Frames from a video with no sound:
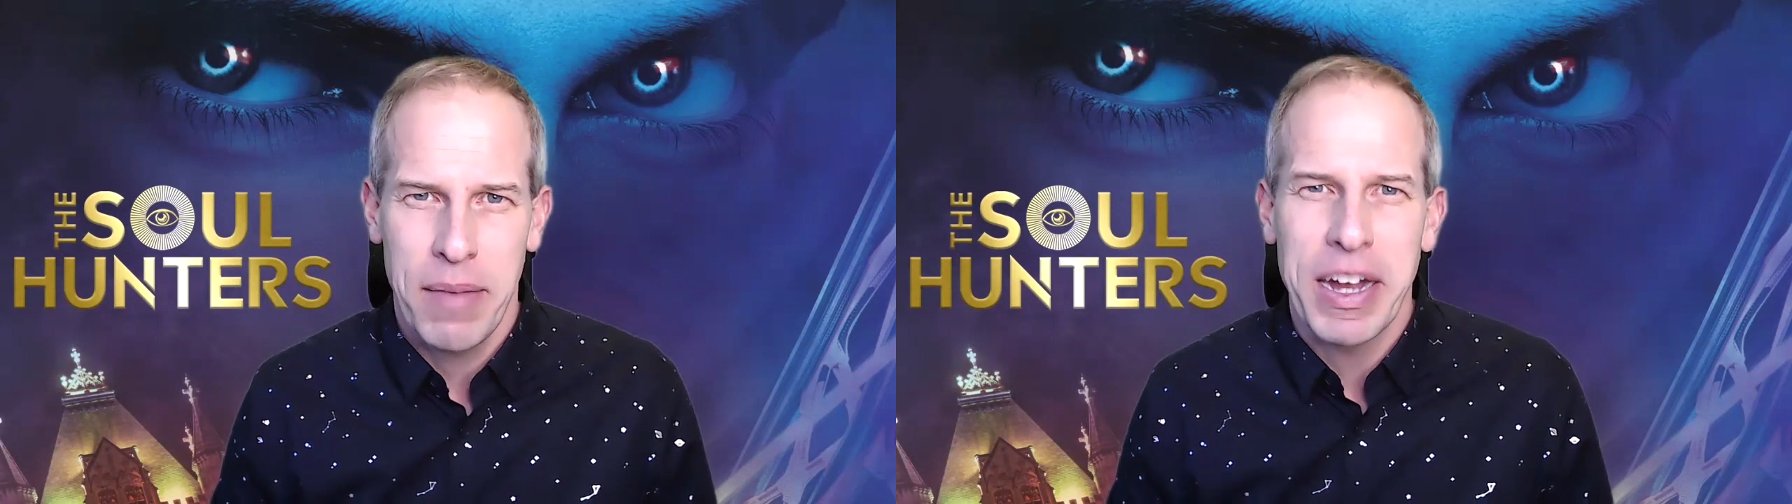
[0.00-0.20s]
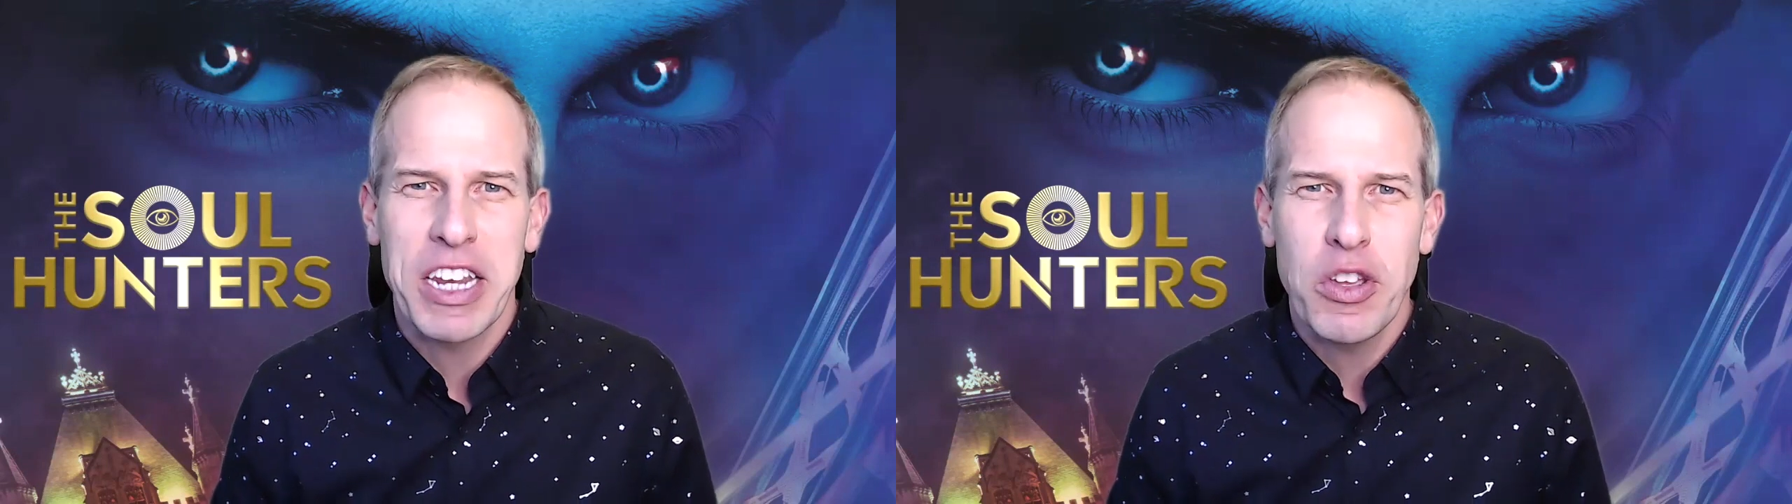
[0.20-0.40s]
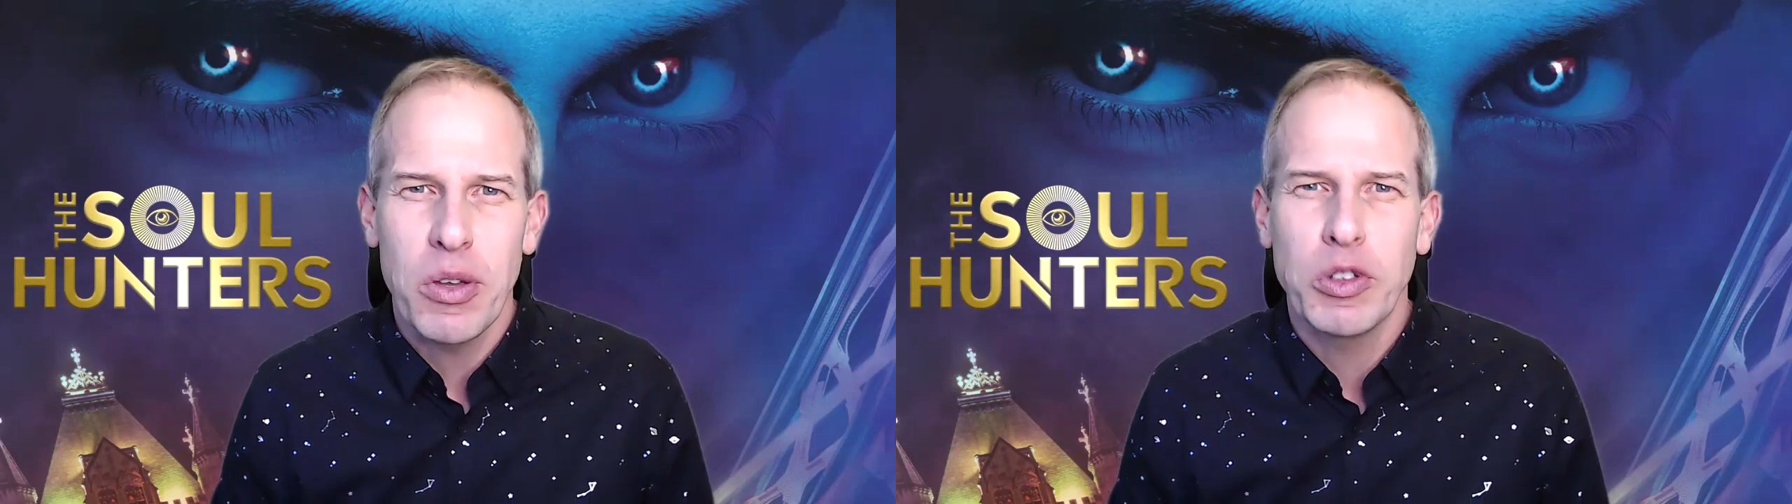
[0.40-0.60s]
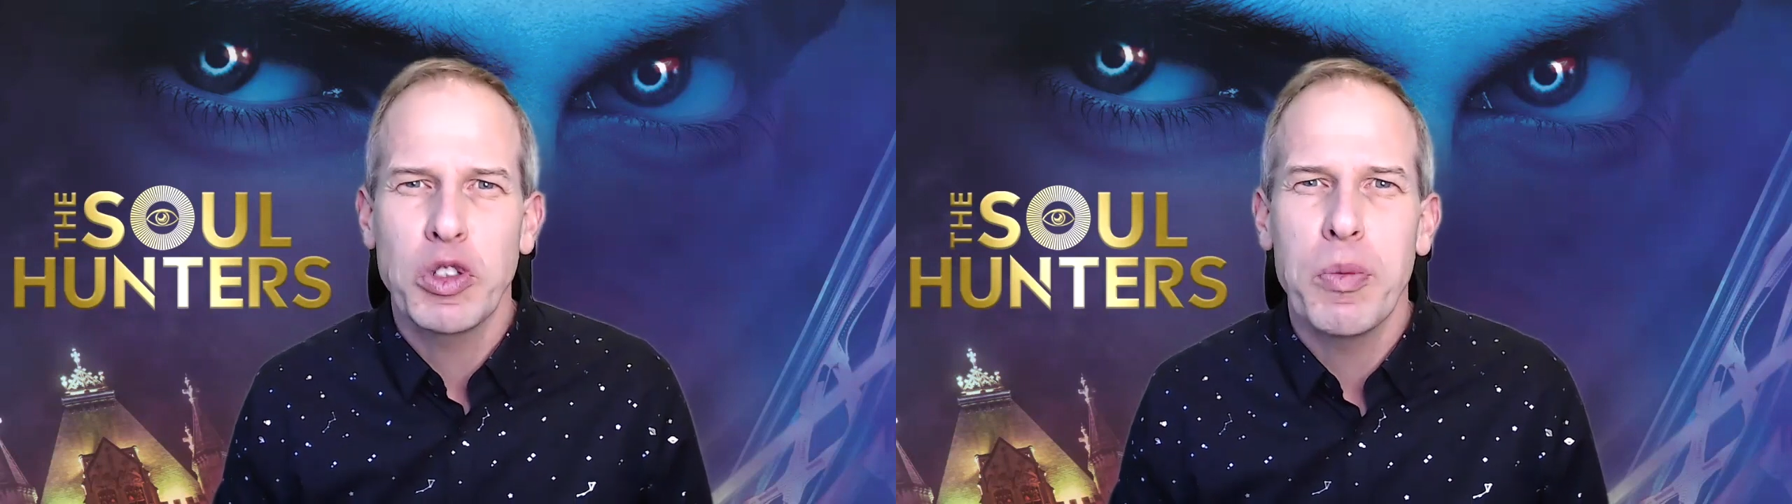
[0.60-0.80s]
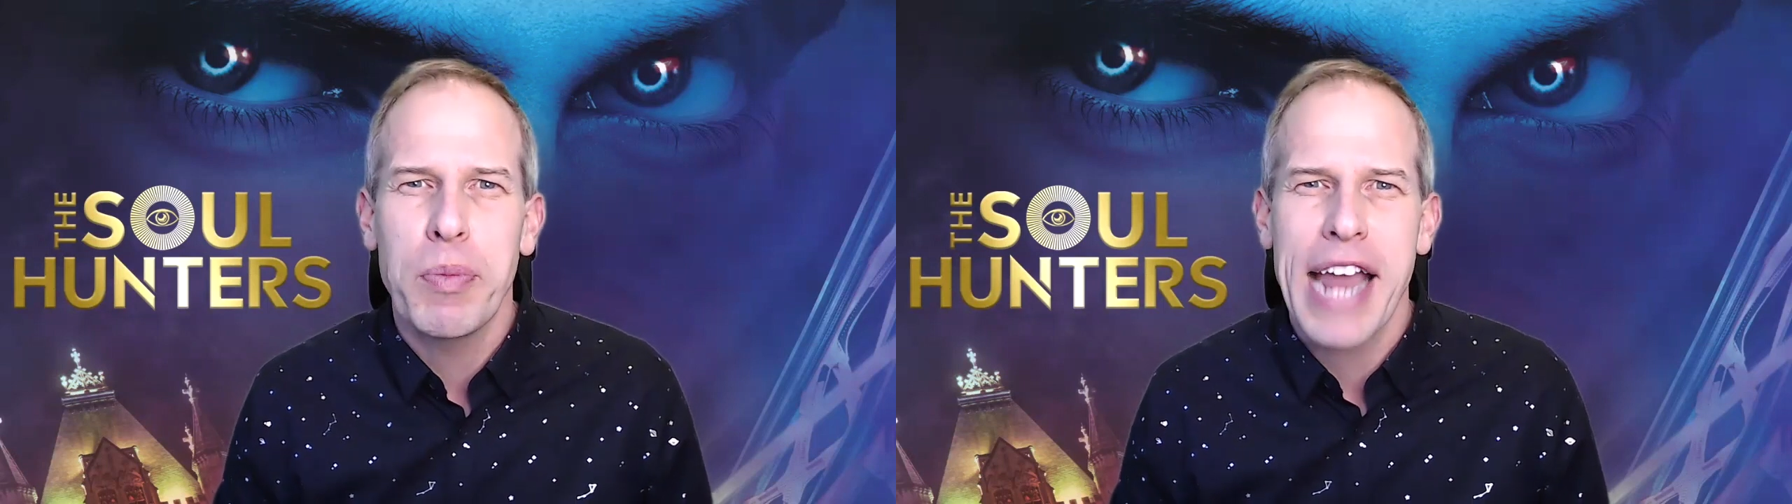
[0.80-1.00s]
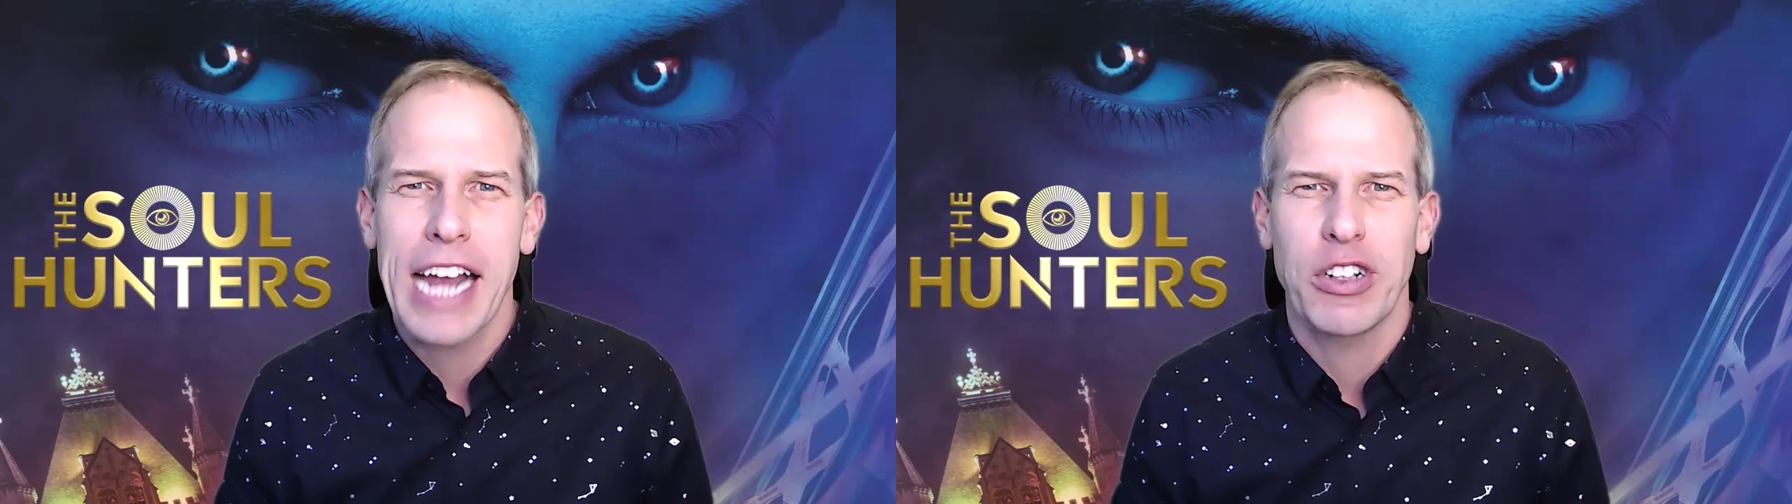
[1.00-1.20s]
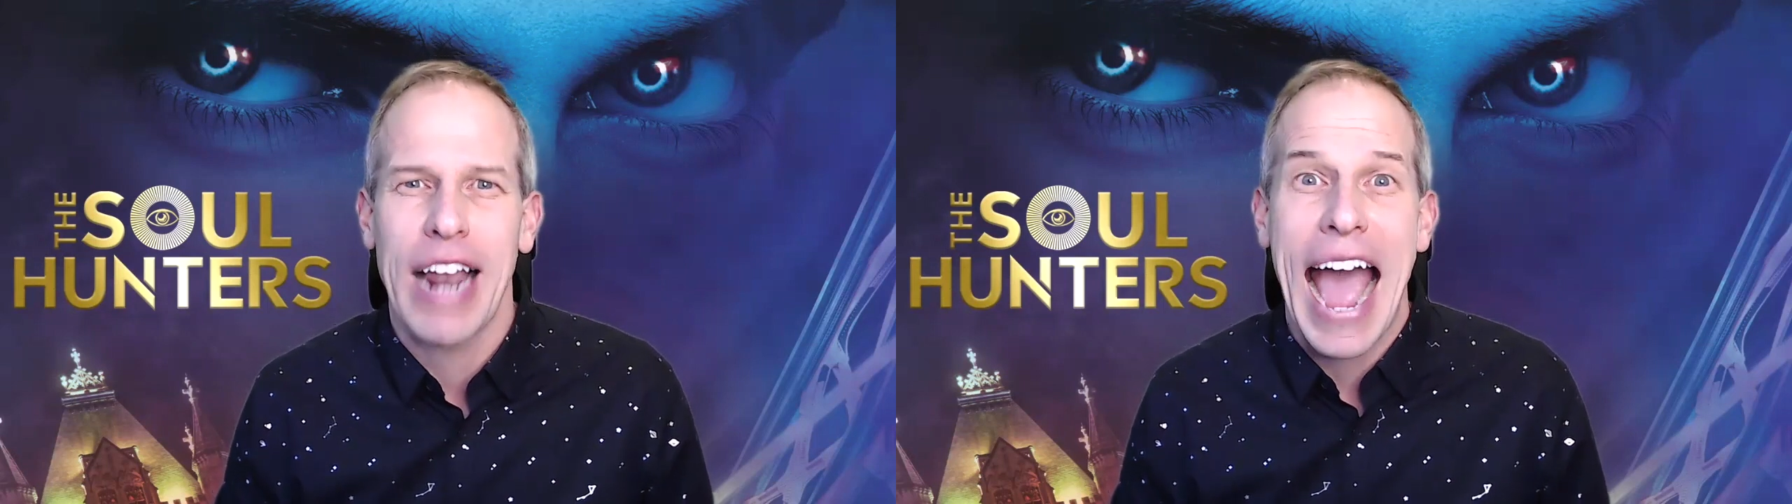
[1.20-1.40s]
my new supernatural